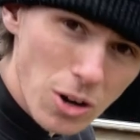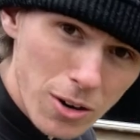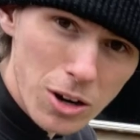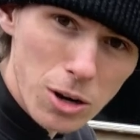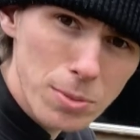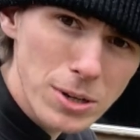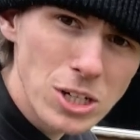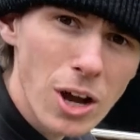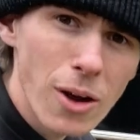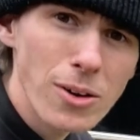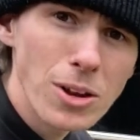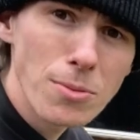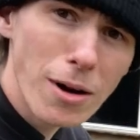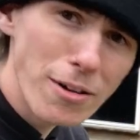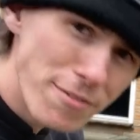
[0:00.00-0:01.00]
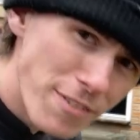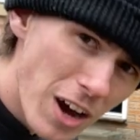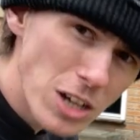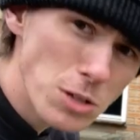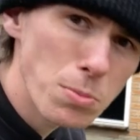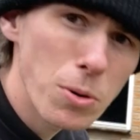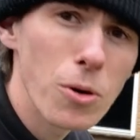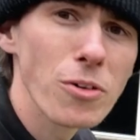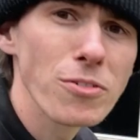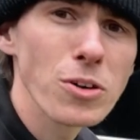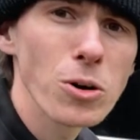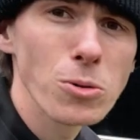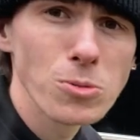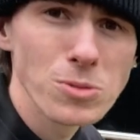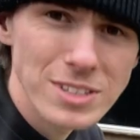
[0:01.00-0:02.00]
I'm going to be showing you my first port of
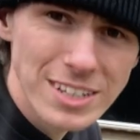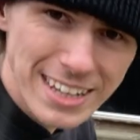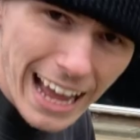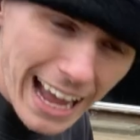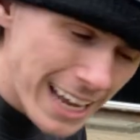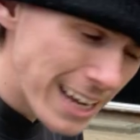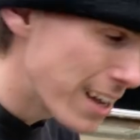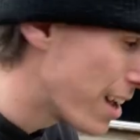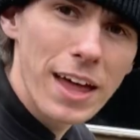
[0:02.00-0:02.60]
call today